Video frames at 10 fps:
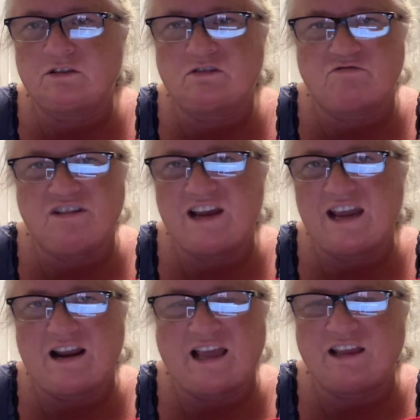
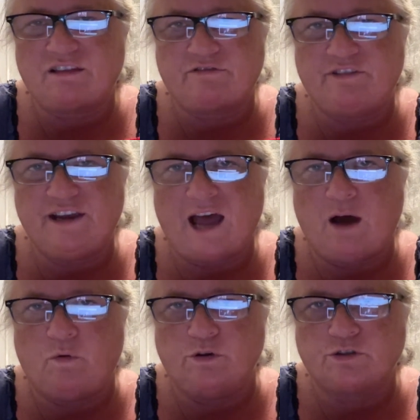3
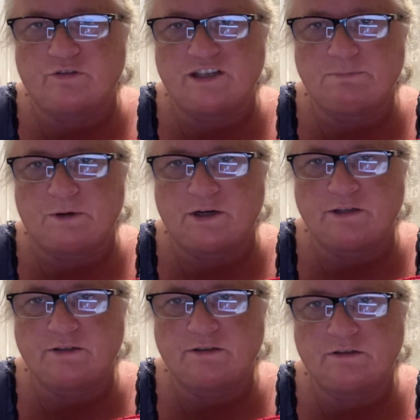hours on this
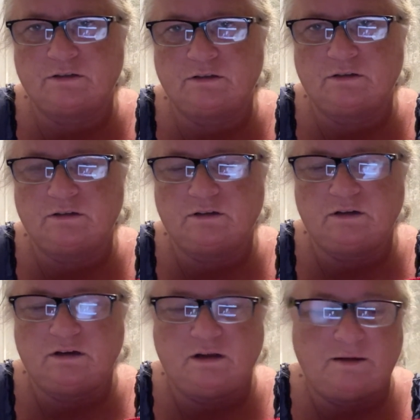part,
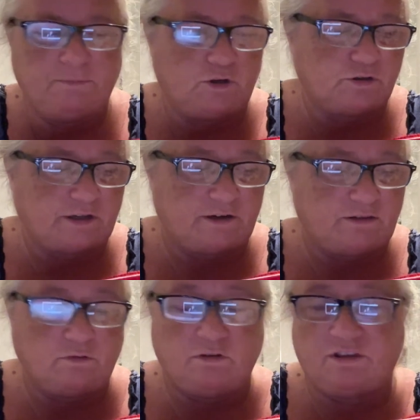because there are
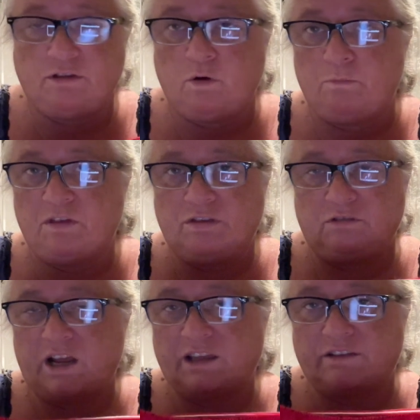
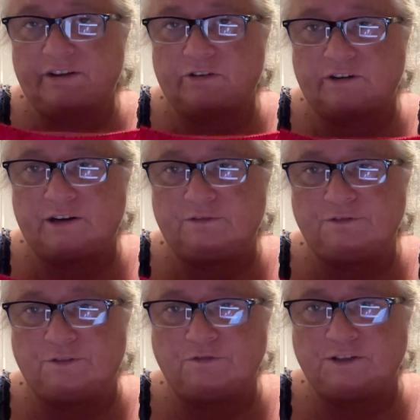like
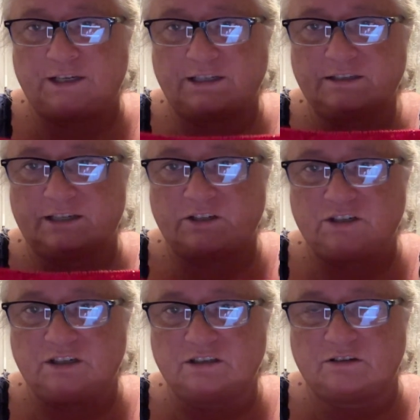350
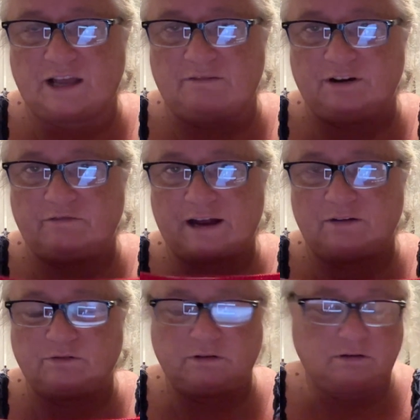stitches on every round.